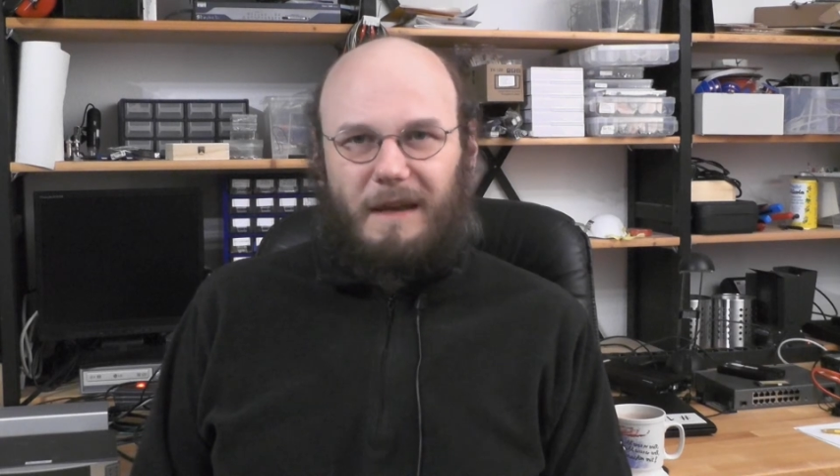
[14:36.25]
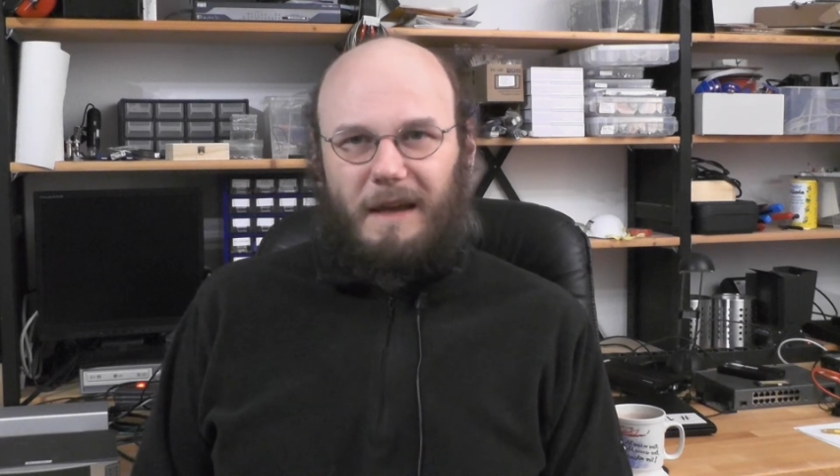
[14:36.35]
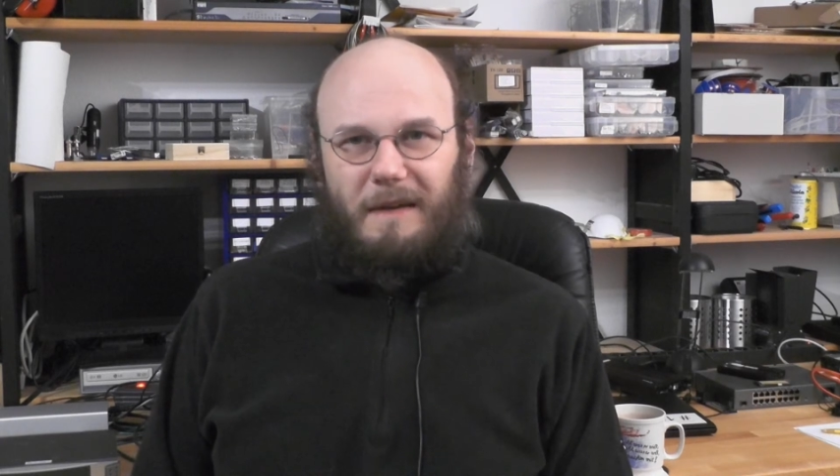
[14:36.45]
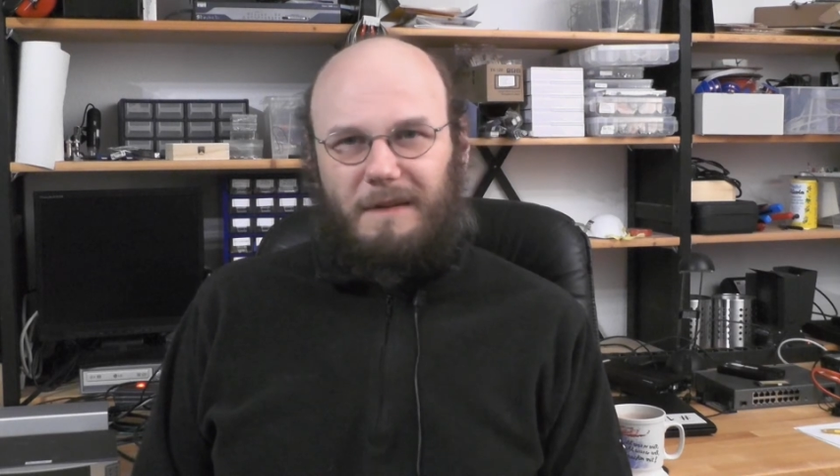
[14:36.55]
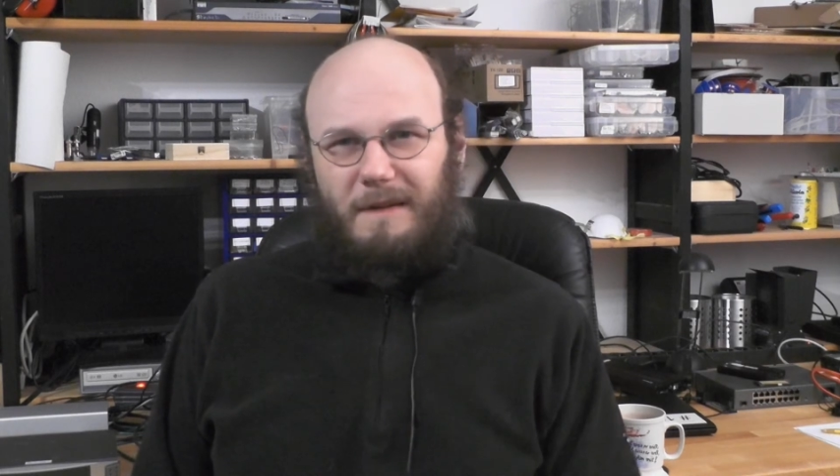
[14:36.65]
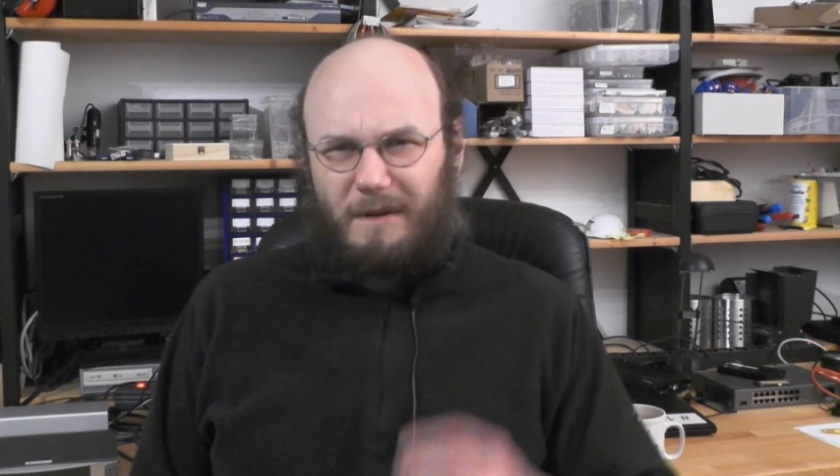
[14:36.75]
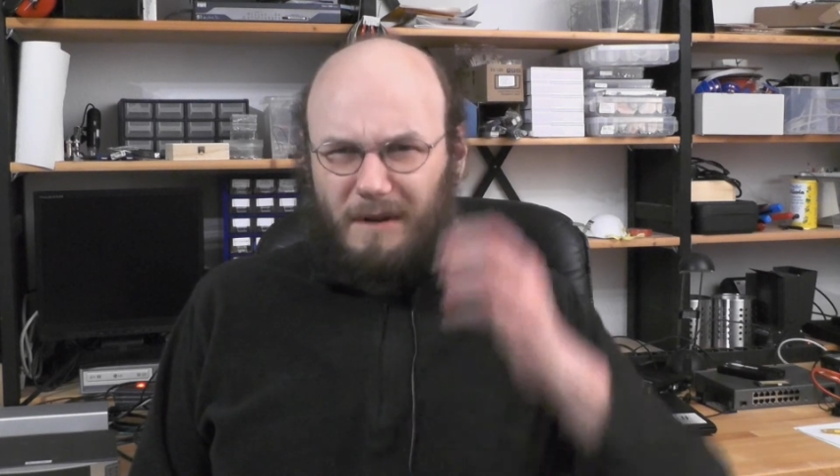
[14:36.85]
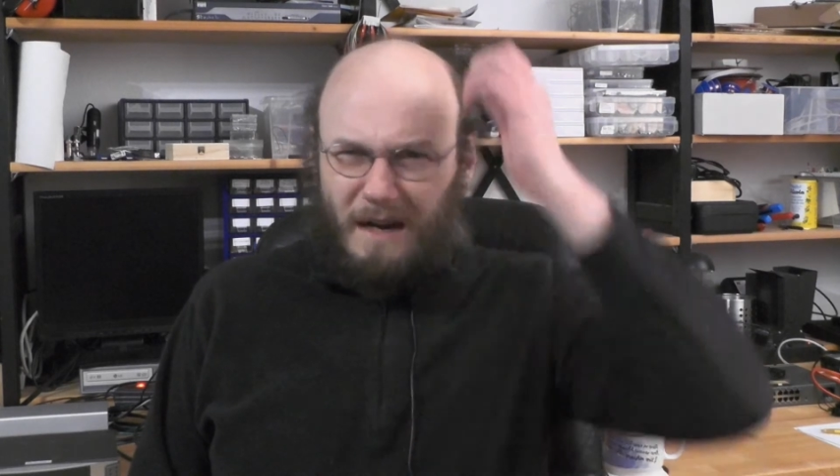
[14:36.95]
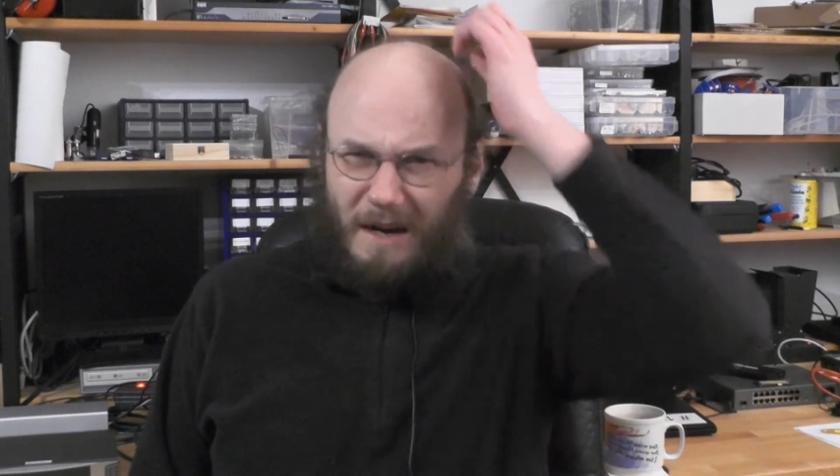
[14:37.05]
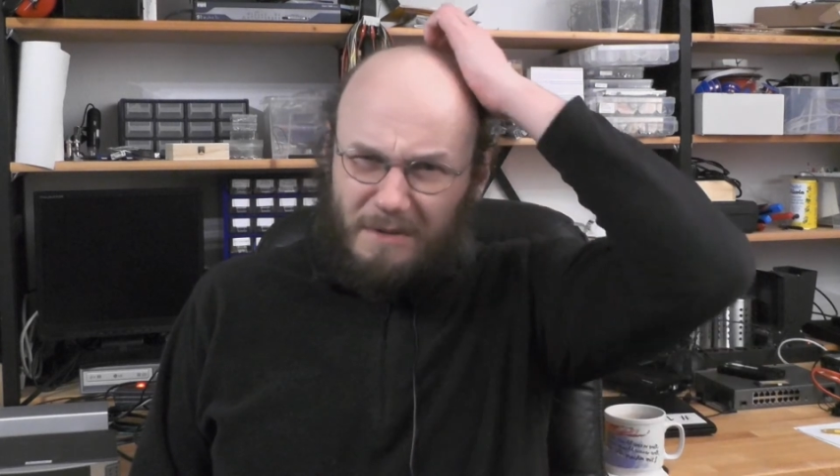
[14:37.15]
and
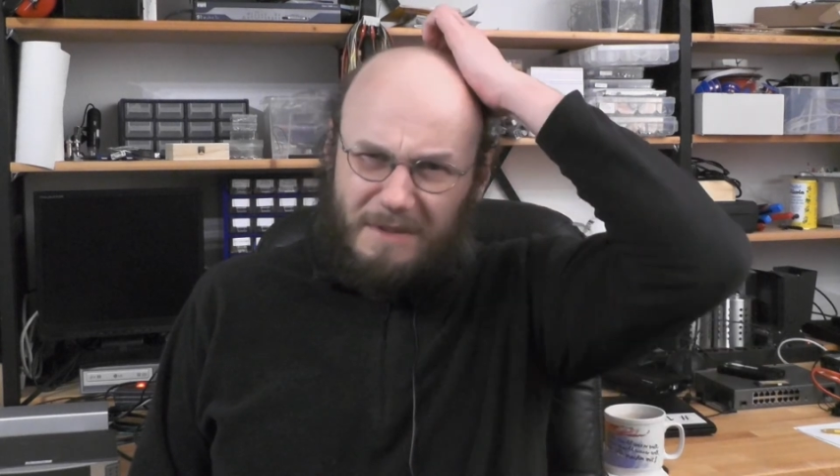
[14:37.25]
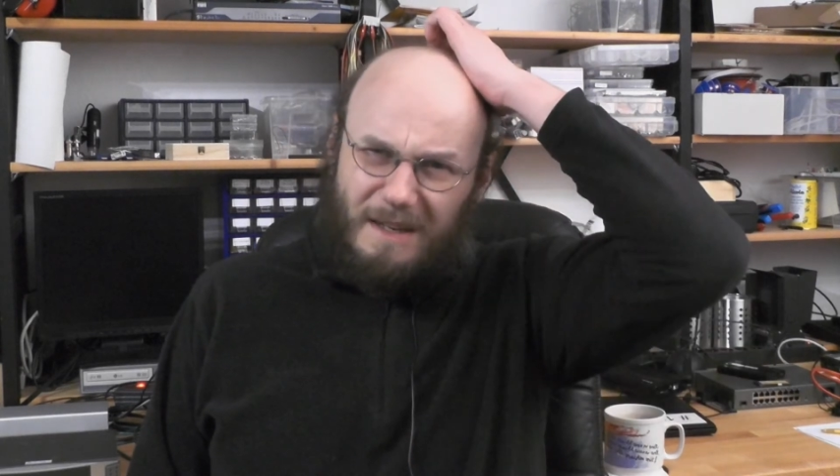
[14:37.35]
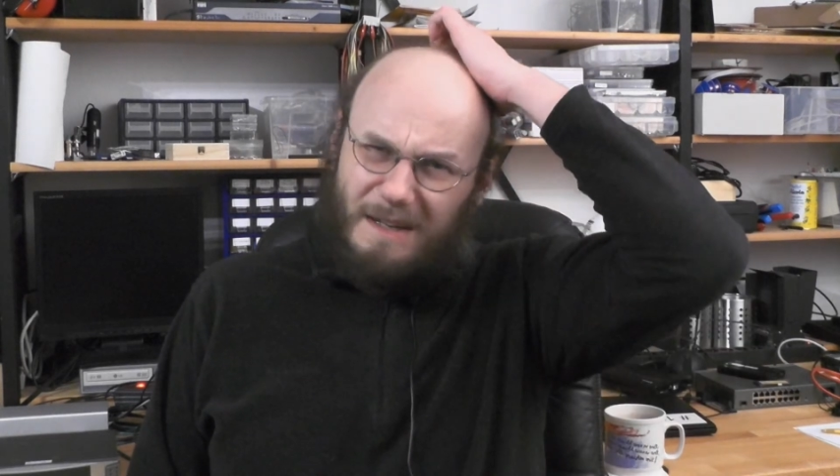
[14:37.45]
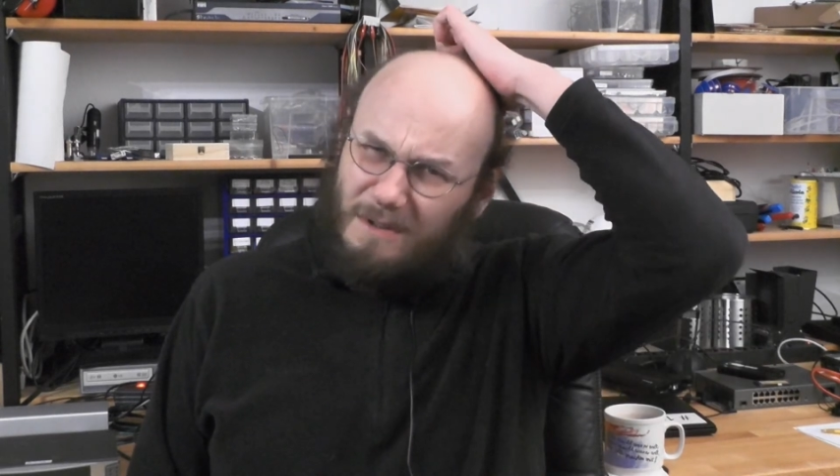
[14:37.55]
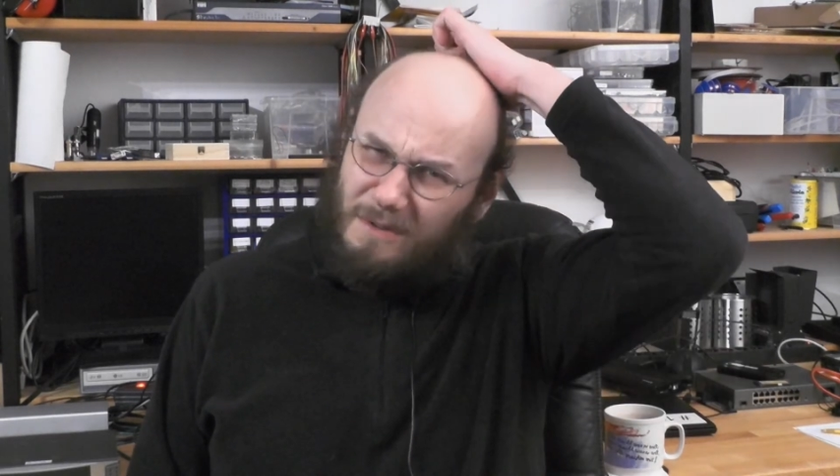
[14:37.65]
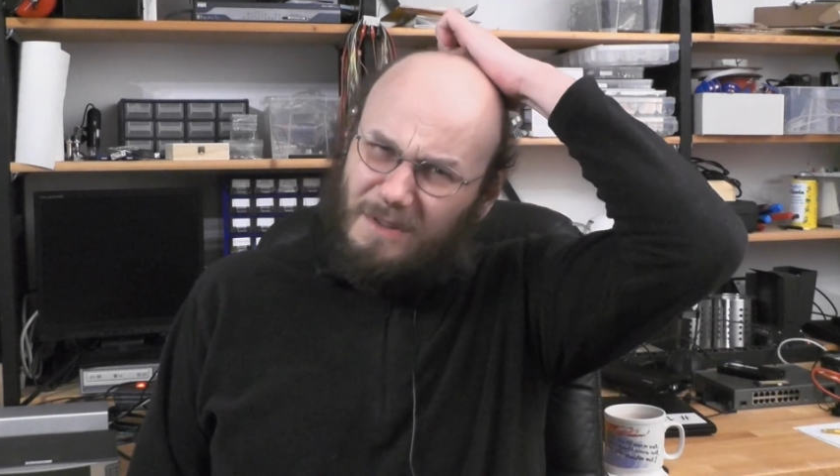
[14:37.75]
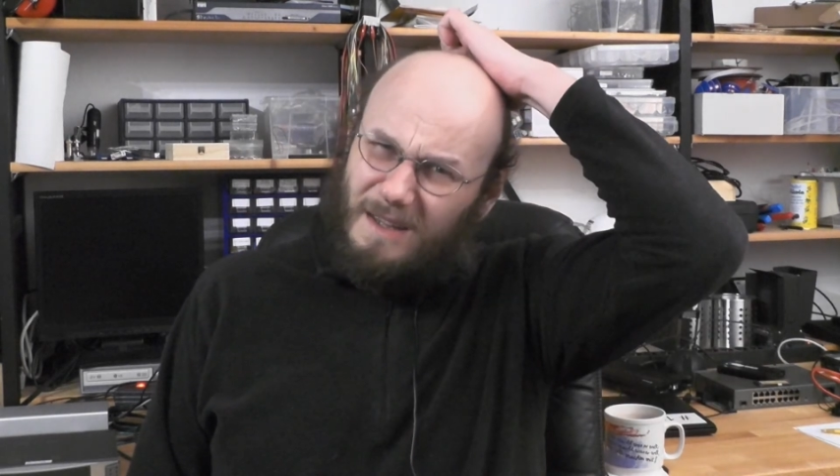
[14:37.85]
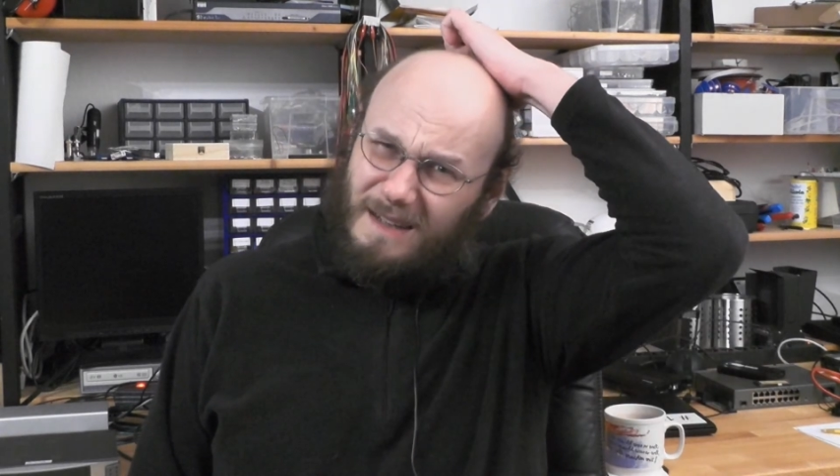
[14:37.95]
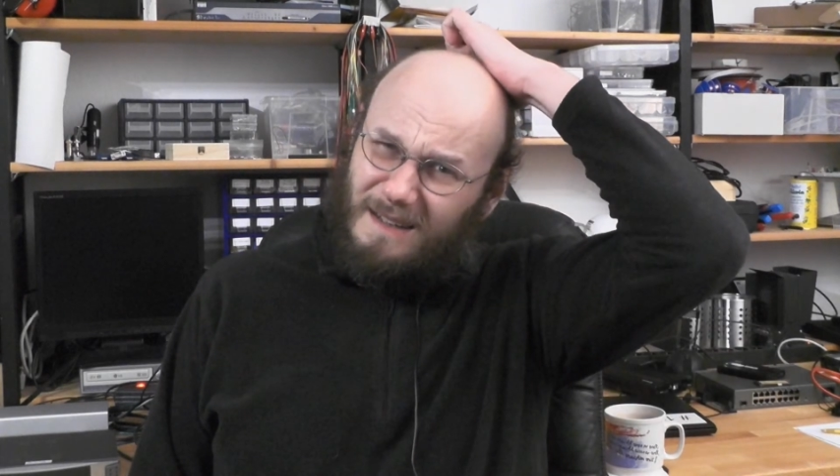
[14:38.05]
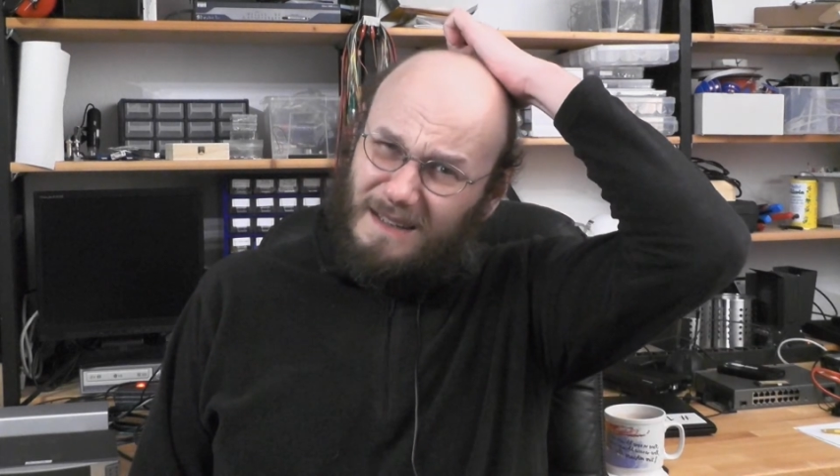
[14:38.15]
how did I do
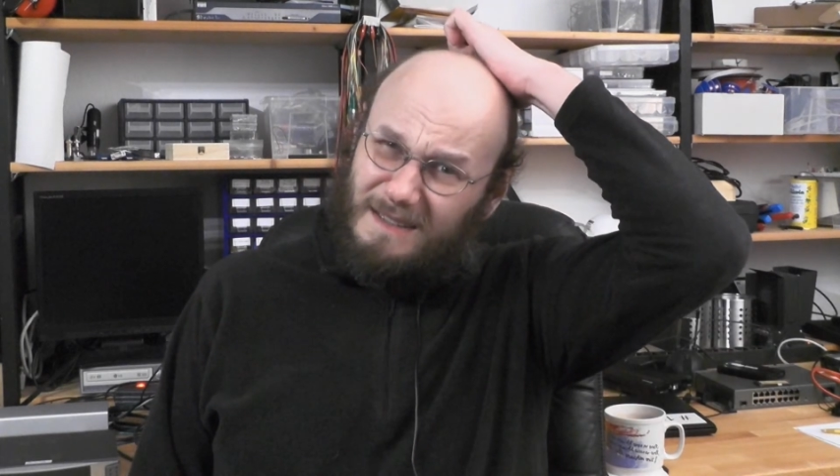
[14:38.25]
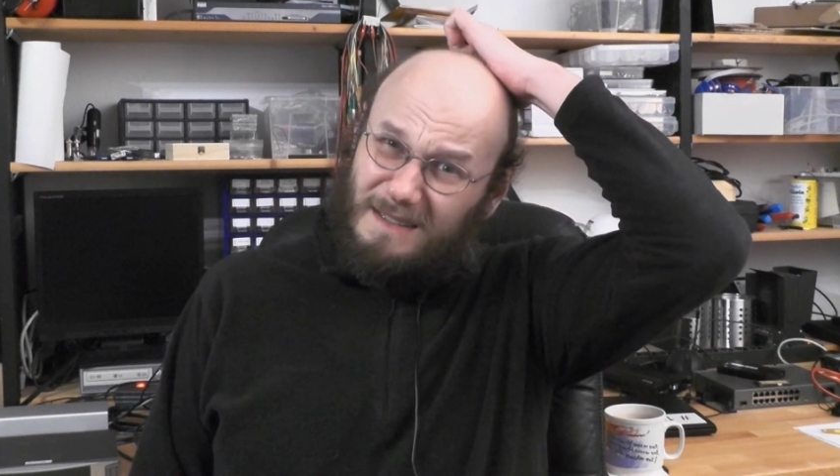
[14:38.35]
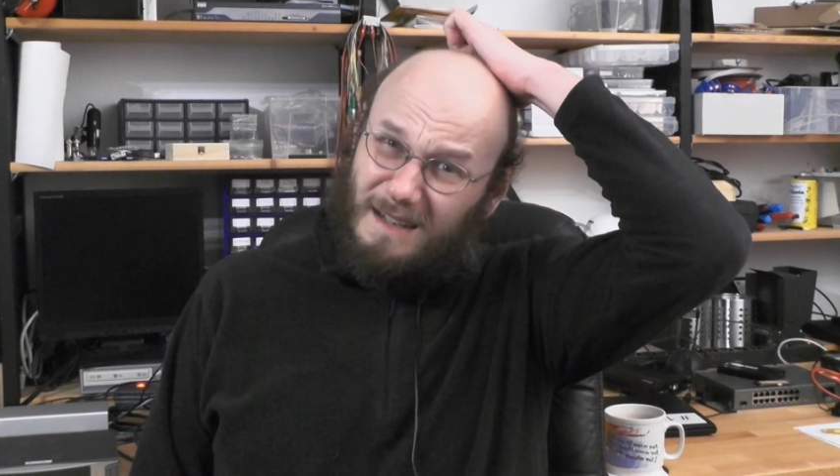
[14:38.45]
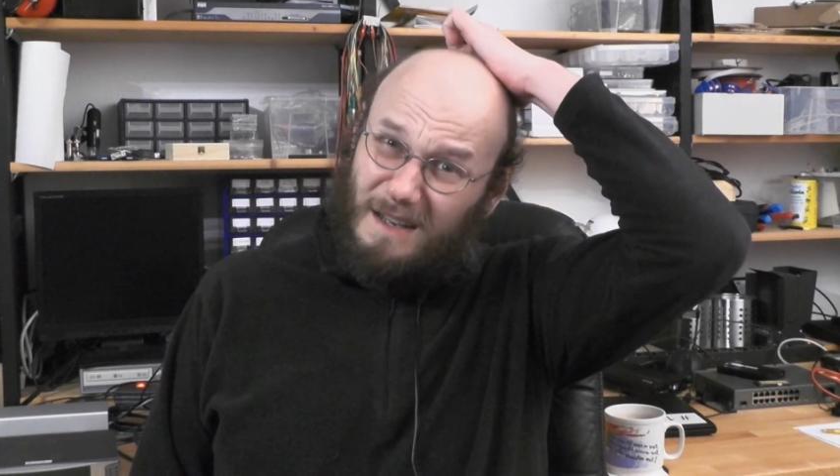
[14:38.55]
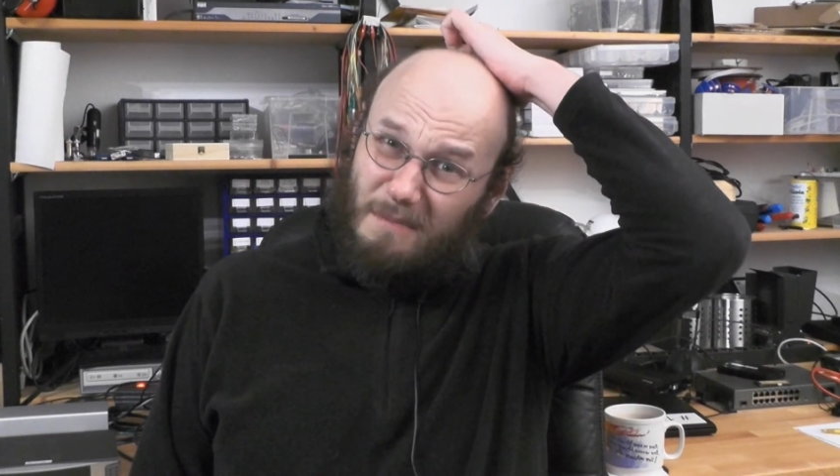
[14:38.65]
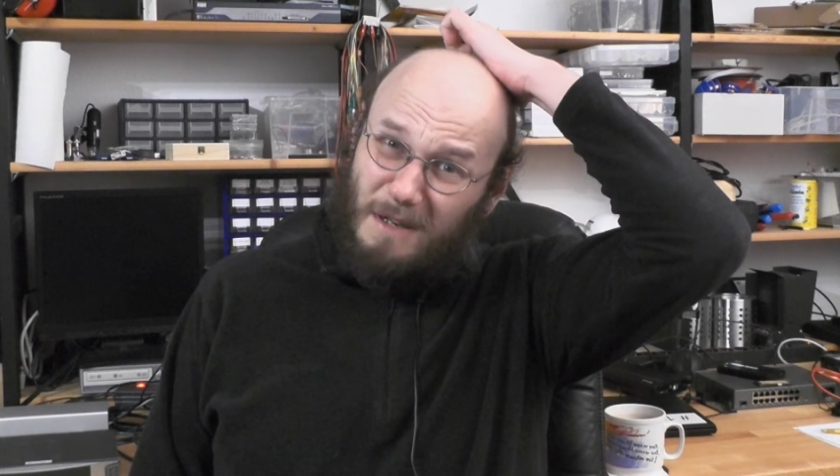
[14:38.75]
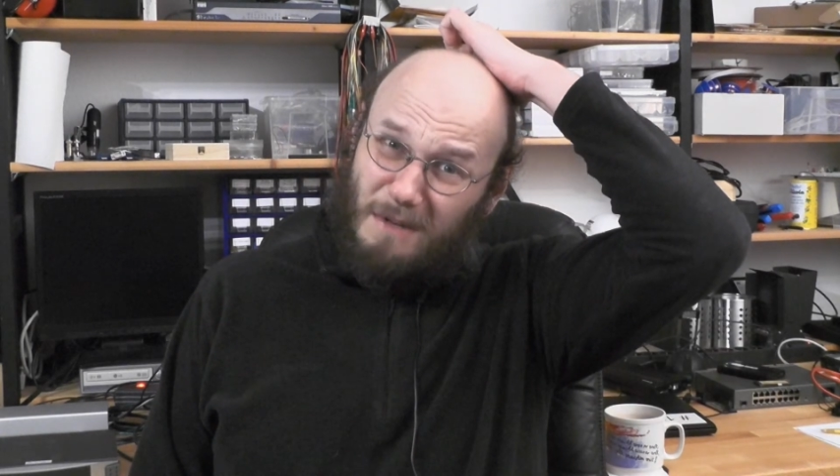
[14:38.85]
that last time,